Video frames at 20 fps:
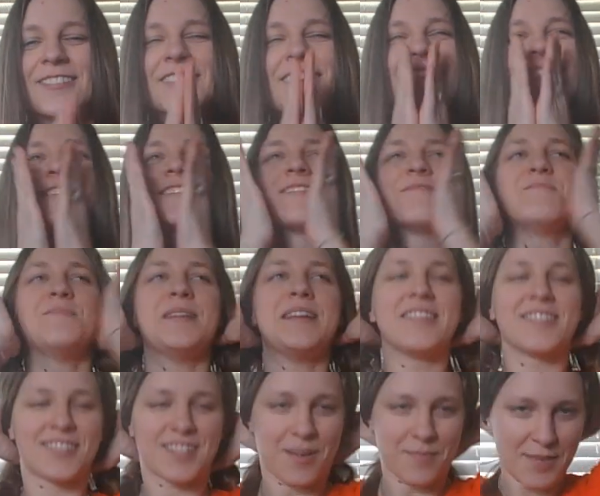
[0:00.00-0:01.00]
there are some
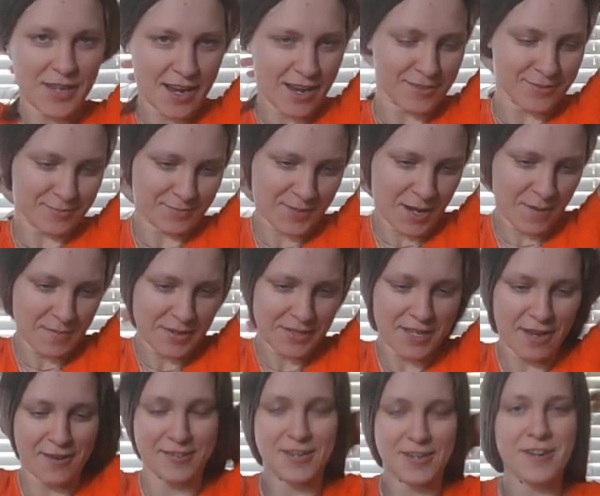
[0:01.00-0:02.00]
beings coming down
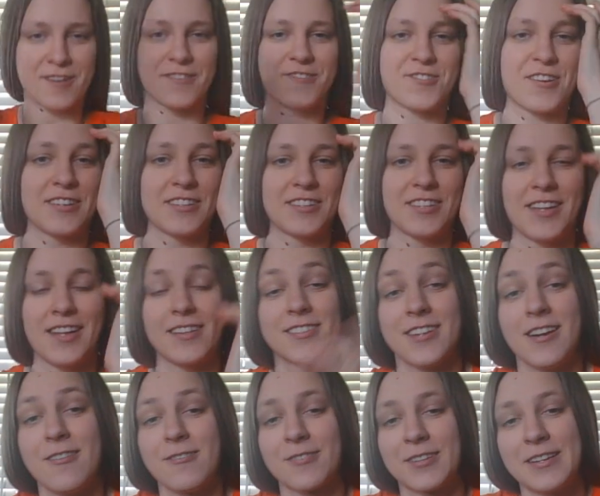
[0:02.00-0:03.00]
on Earth trying to kill us
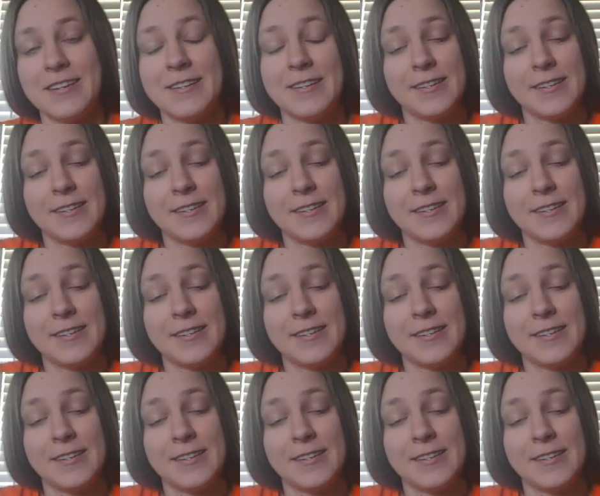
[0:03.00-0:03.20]
out,